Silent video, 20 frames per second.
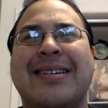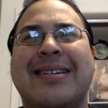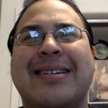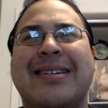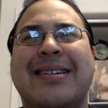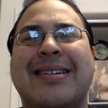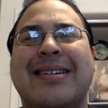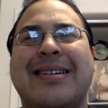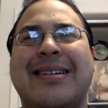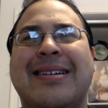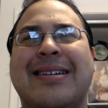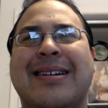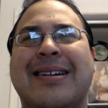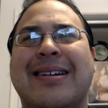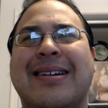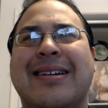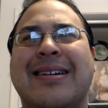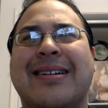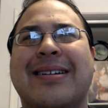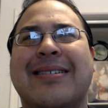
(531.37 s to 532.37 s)
I
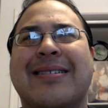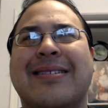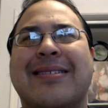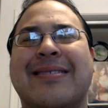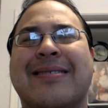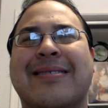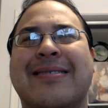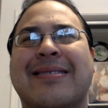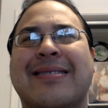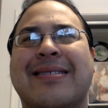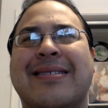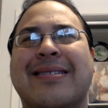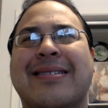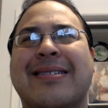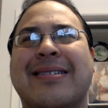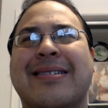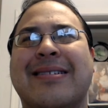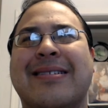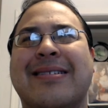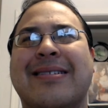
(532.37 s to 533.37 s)
don't know.
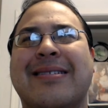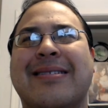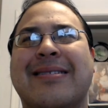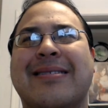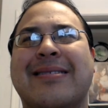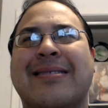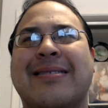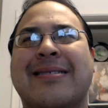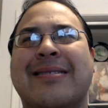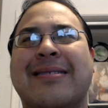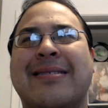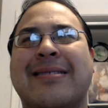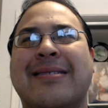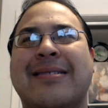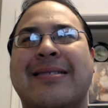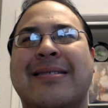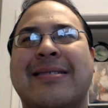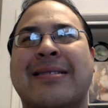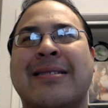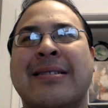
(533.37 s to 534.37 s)
I don't know.
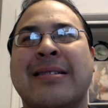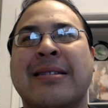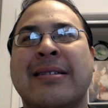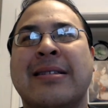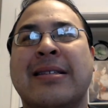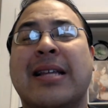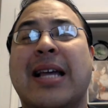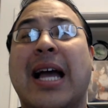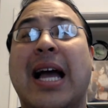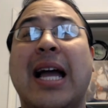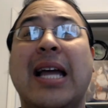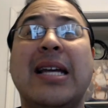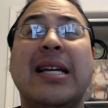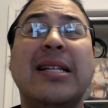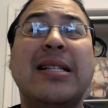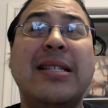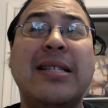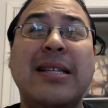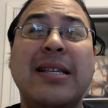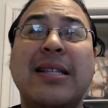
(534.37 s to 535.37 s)
I
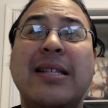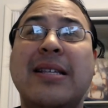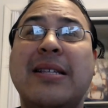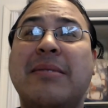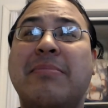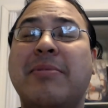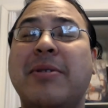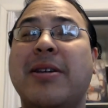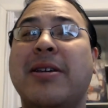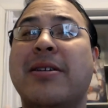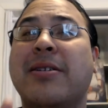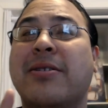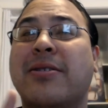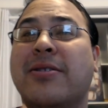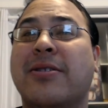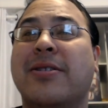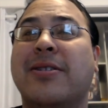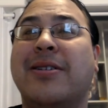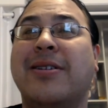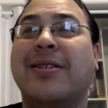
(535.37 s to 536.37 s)
could see this being
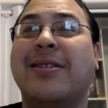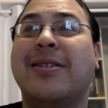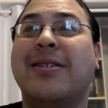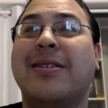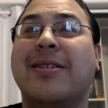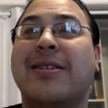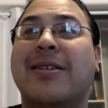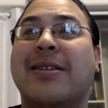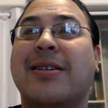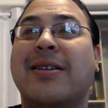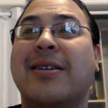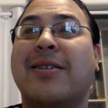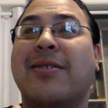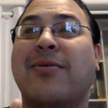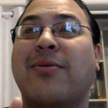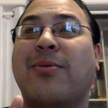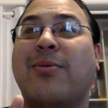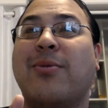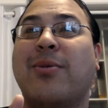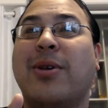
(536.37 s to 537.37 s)
good
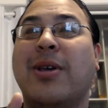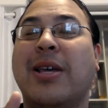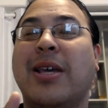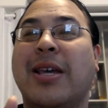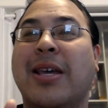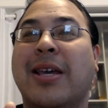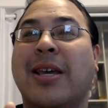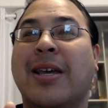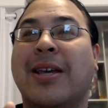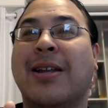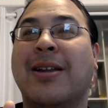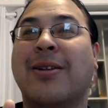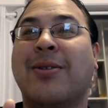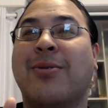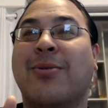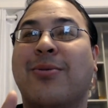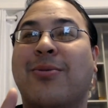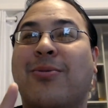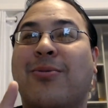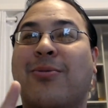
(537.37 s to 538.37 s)
in
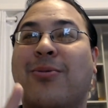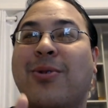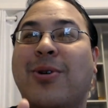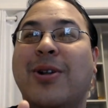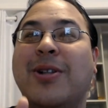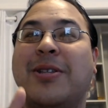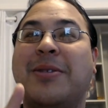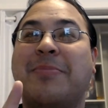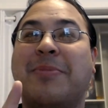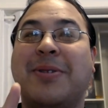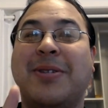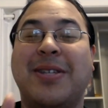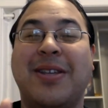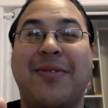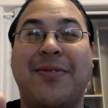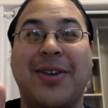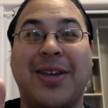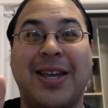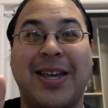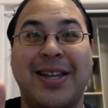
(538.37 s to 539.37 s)
one
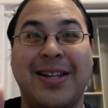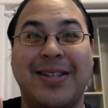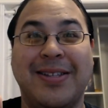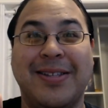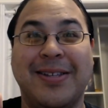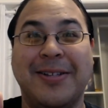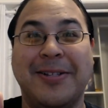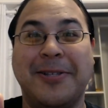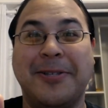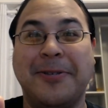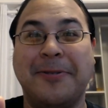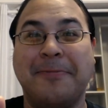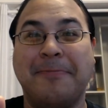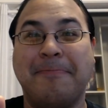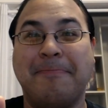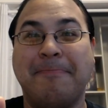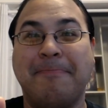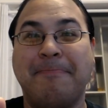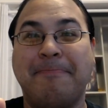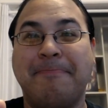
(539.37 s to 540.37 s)
specific instance.
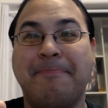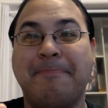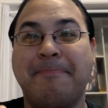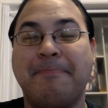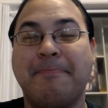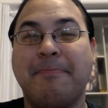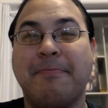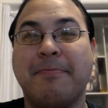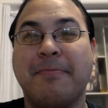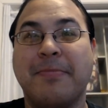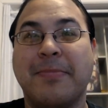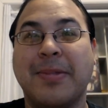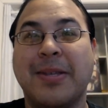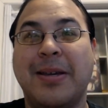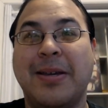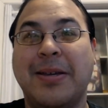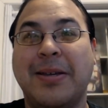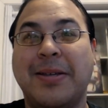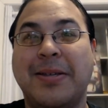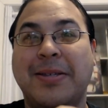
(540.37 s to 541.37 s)

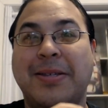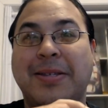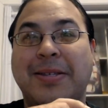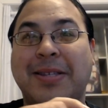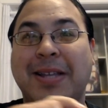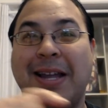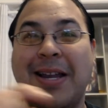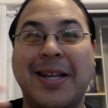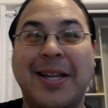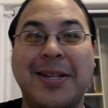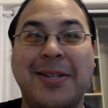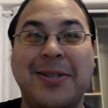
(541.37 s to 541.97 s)
Stand against